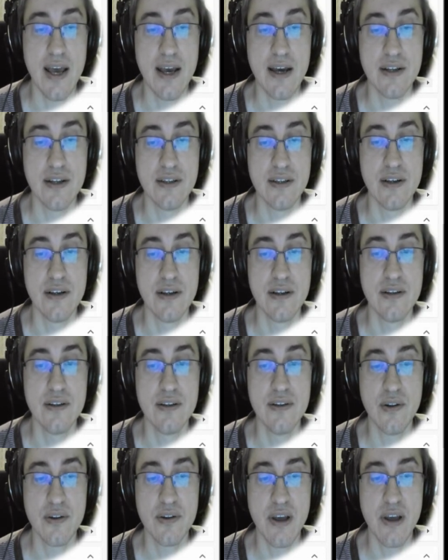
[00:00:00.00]
and
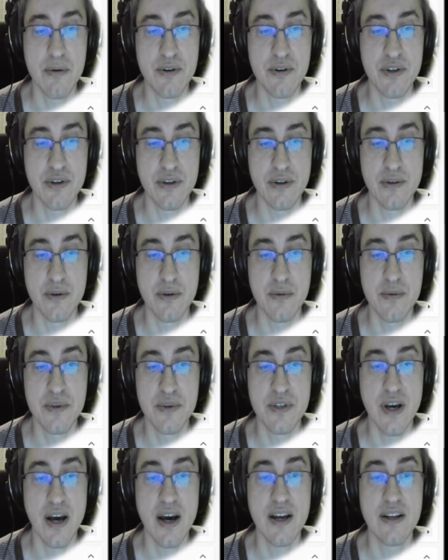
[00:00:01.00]
non-capturing
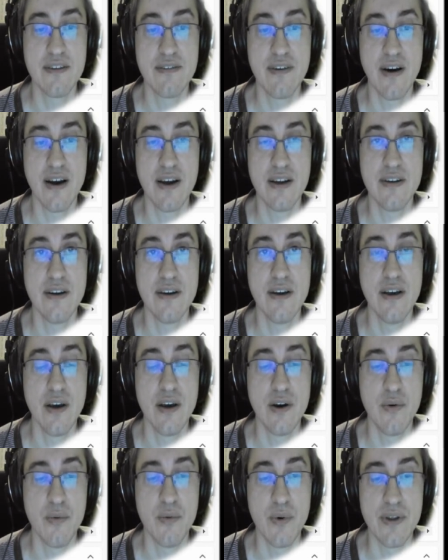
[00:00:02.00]
groups are defined
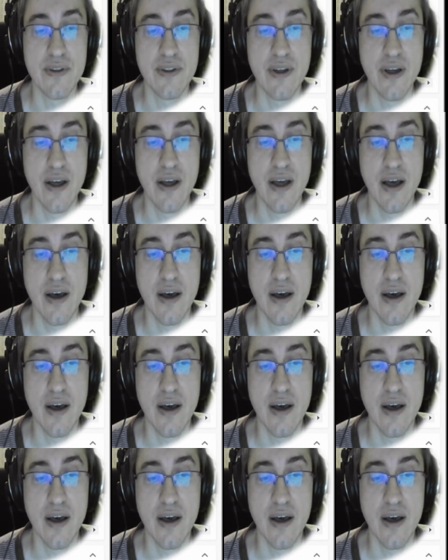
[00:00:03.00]
with